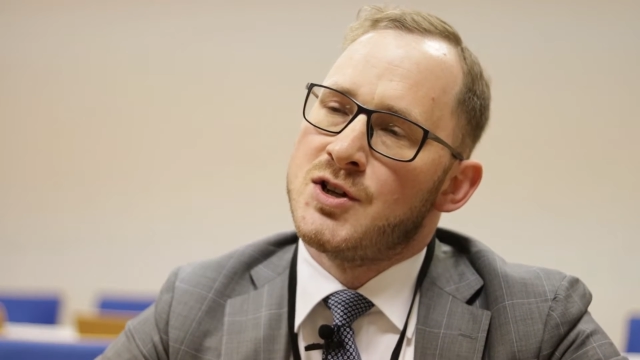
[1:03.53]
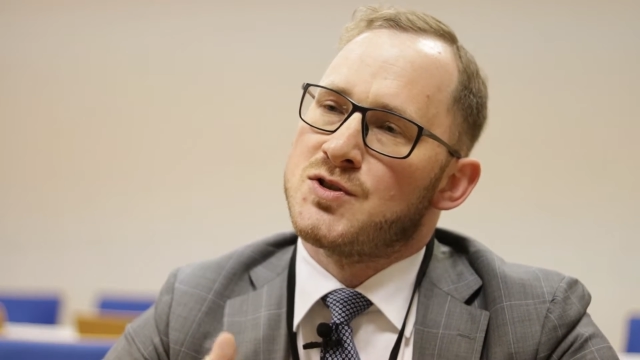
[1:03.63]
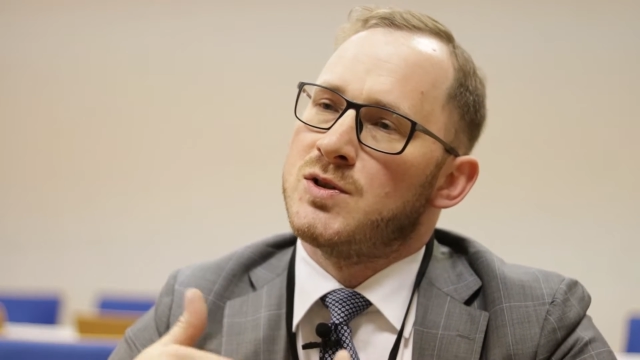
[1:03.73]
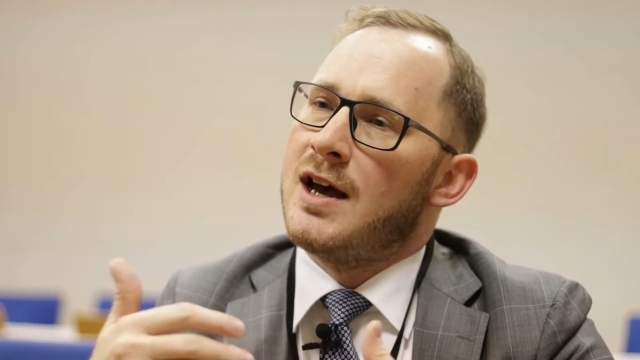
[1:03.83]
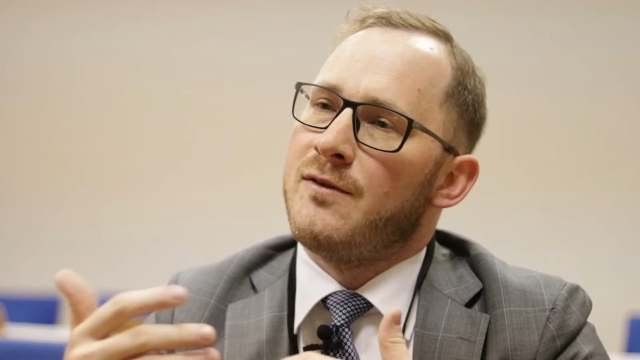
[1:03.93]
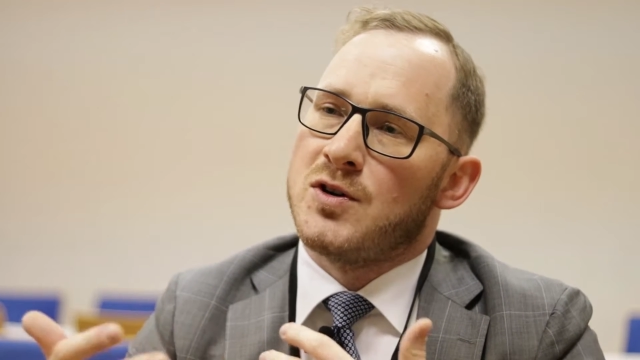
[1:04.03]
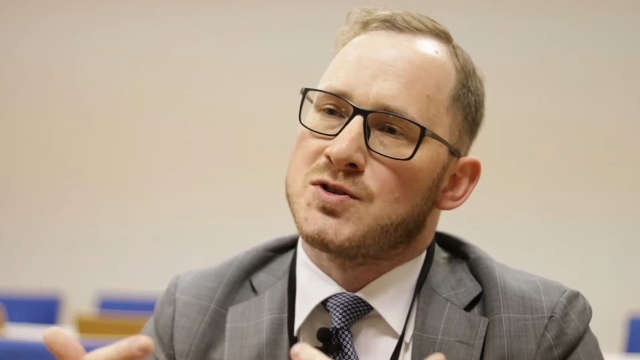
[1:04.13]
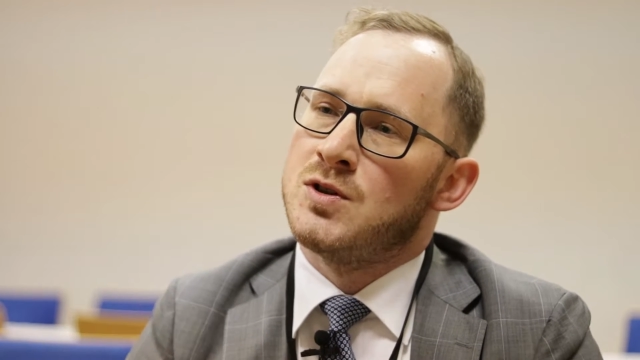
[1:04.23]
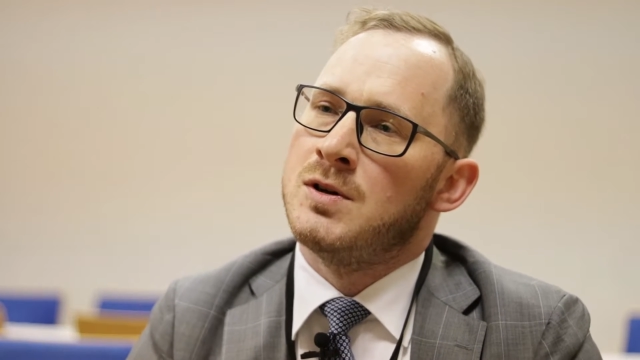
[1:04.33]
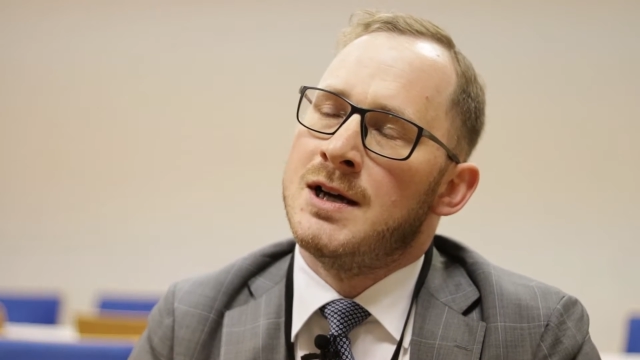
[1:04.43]
So you have
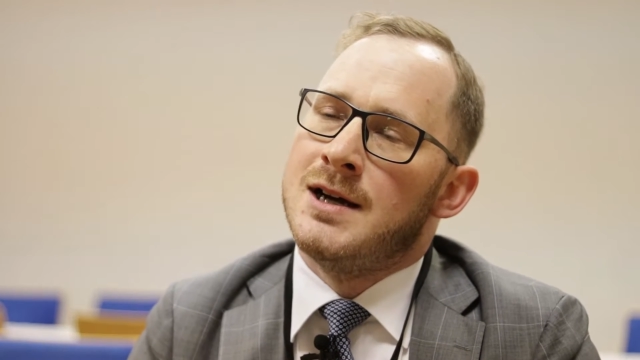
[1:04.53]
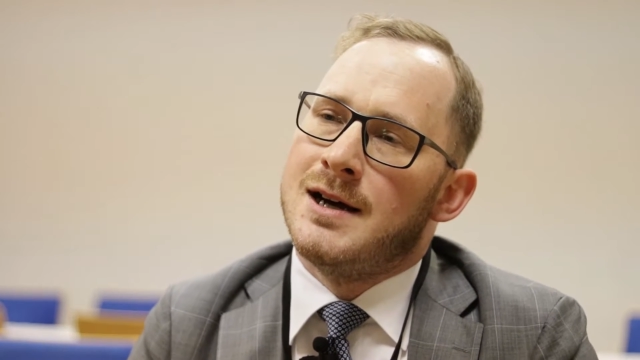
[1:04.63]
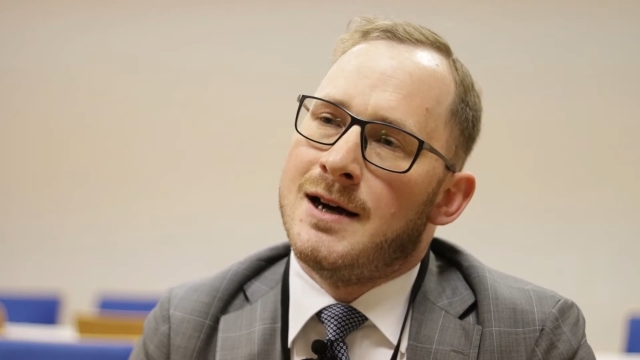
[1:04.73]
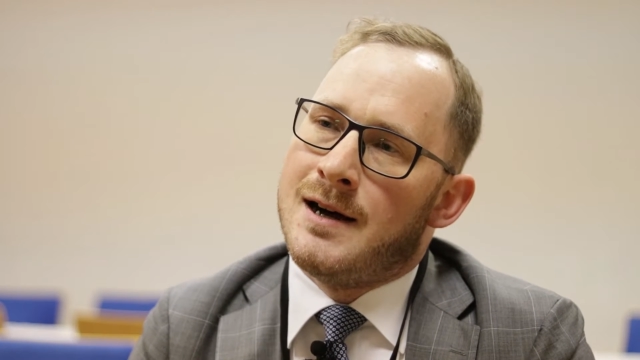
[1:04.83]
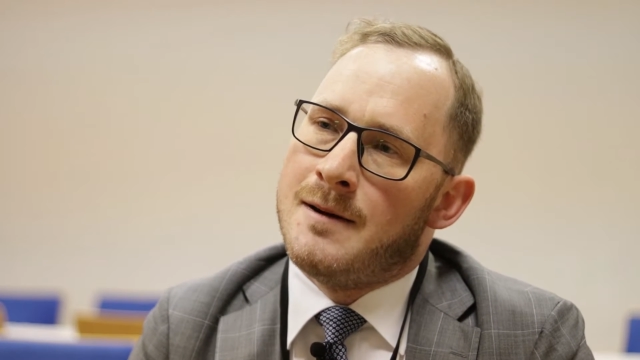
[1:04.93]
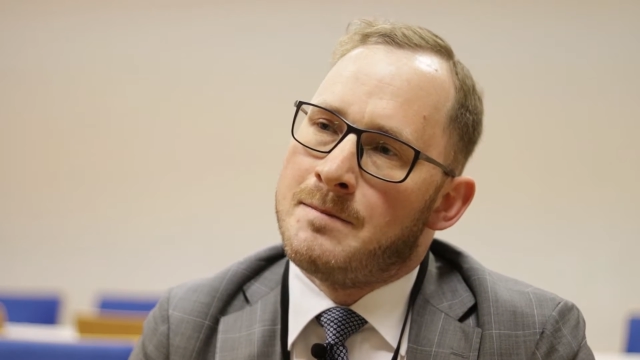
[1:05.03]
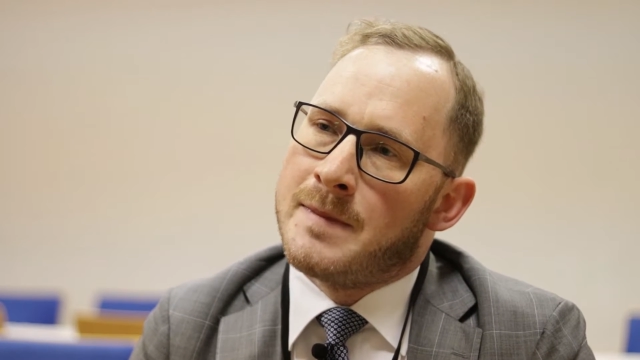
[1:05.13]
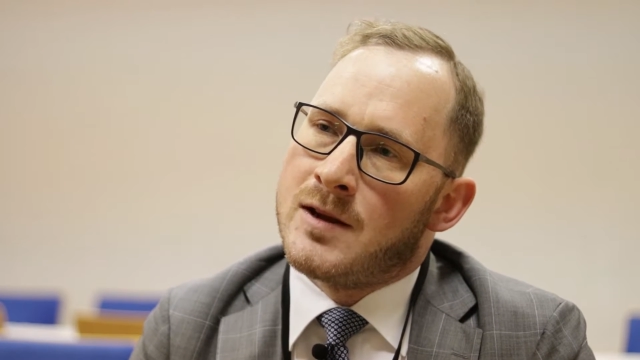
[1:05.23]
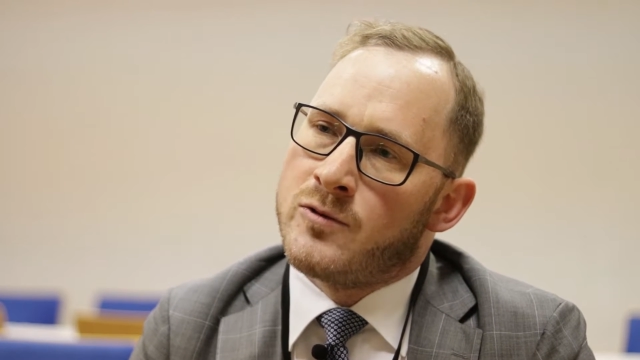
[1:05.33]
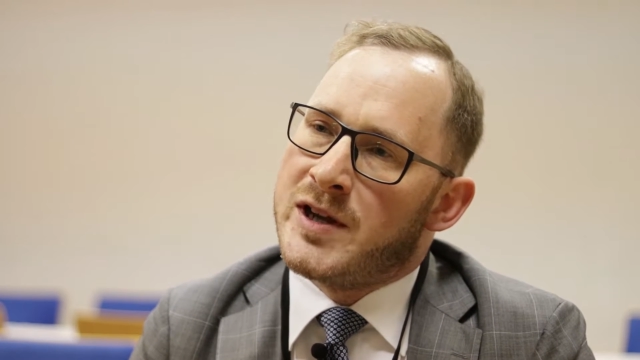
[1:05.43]
also
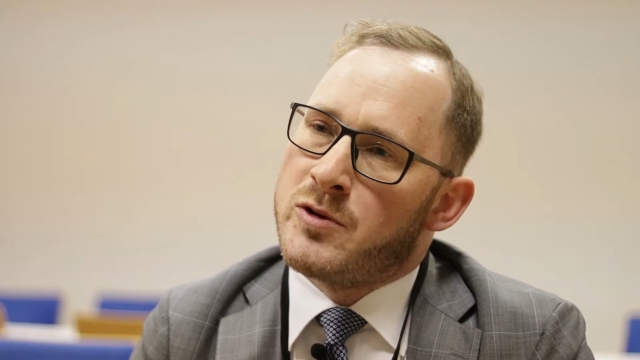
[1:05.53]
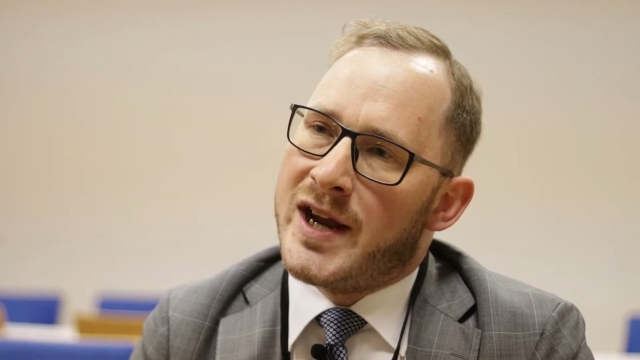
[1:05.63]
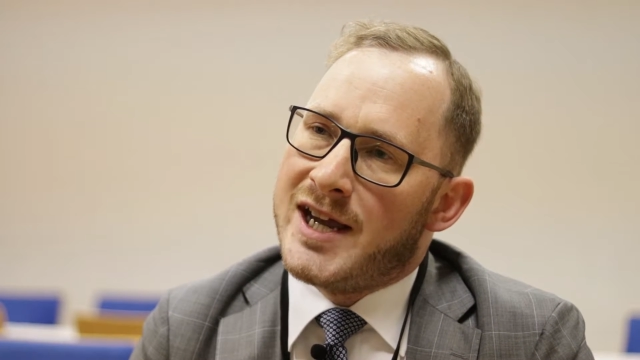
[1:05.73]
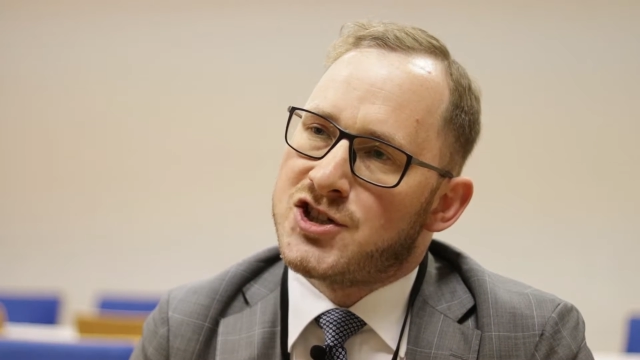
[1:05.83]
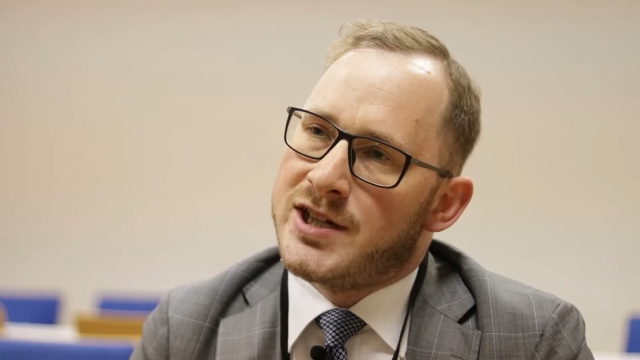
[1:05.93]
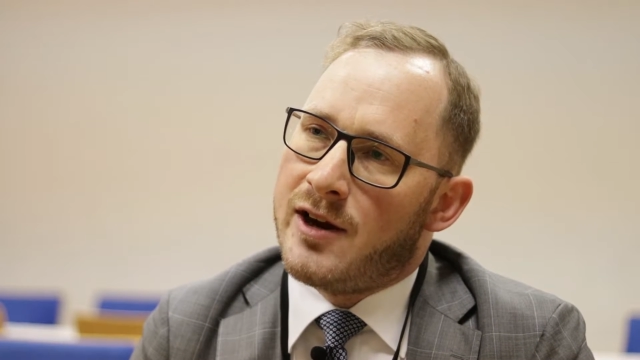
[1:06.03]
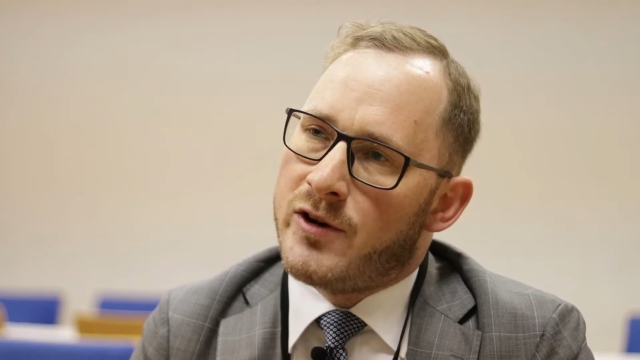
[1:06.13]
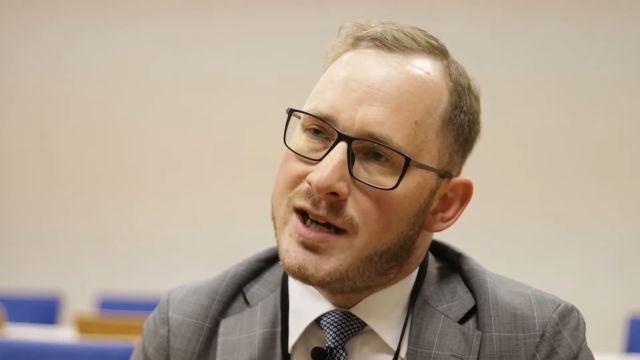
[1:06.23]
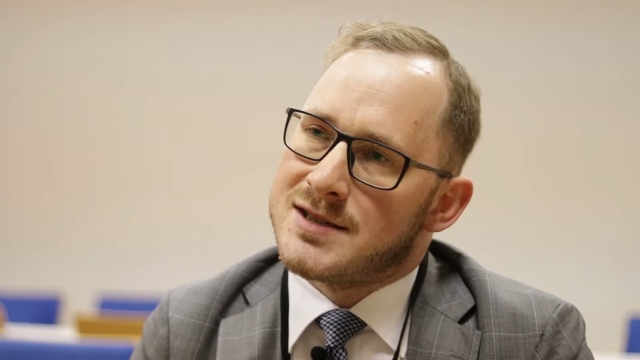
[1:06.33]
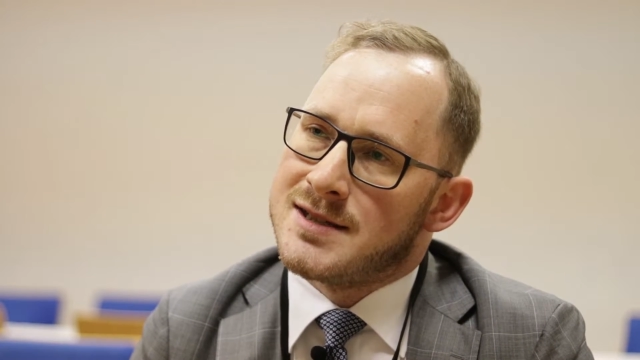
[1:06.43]
um, recreation
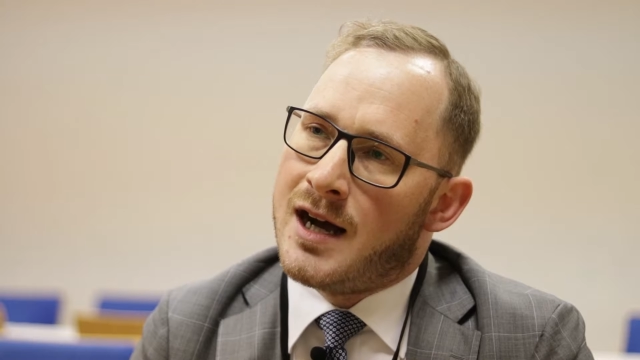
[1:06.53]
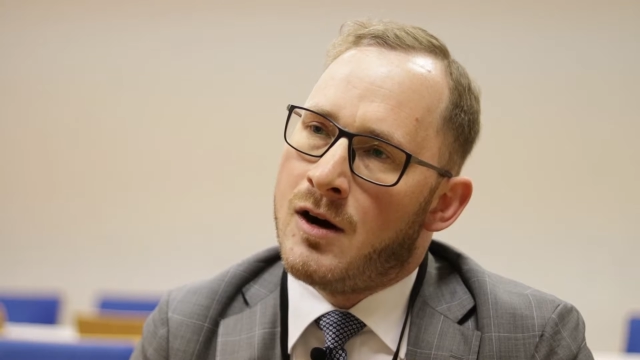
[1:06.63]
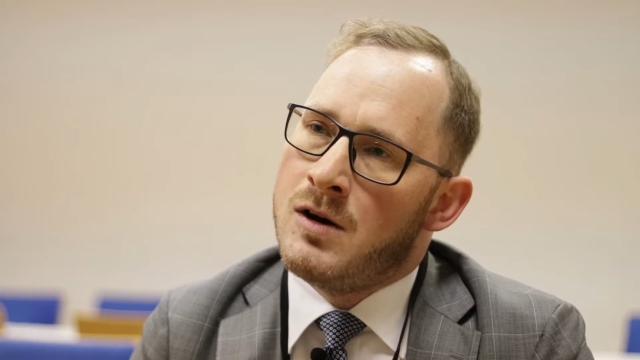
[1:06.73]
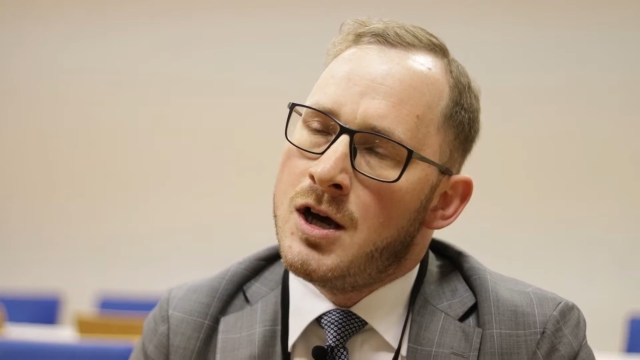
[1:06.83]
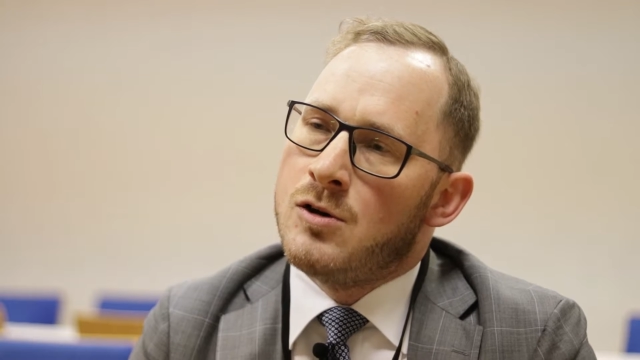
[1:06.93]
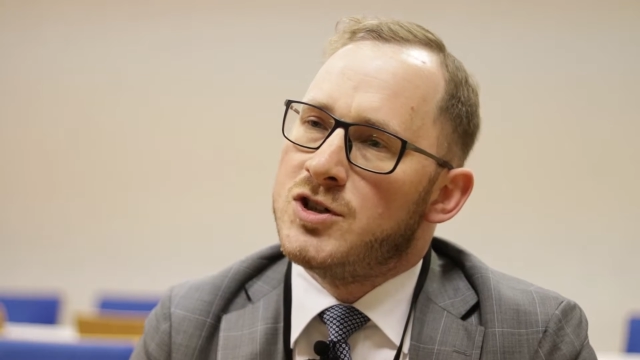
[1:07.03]
areas now,